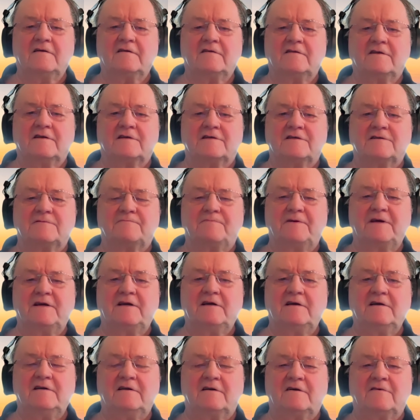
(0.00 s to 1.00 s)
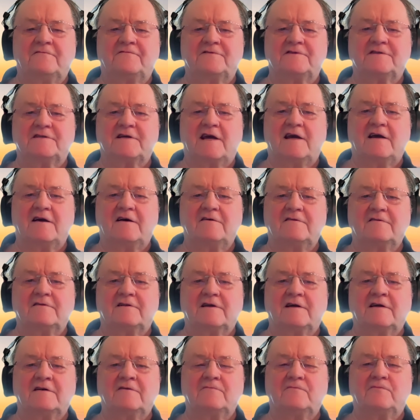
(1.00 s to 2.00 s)
The speed of sound
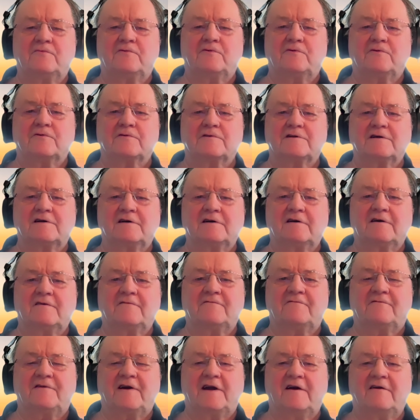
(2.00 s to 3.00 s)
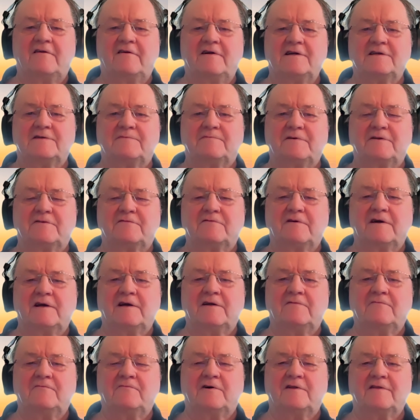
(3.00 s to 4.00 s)
in water varies
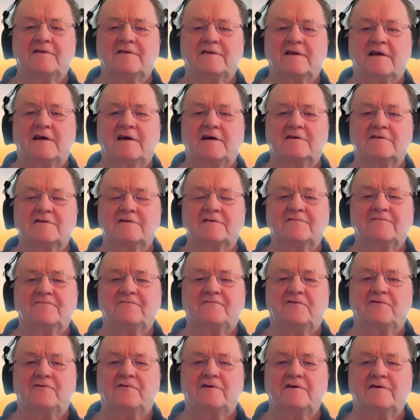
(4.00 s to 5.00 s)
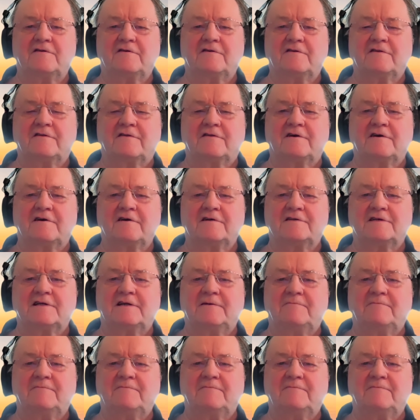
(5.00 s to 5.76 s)
between 1,430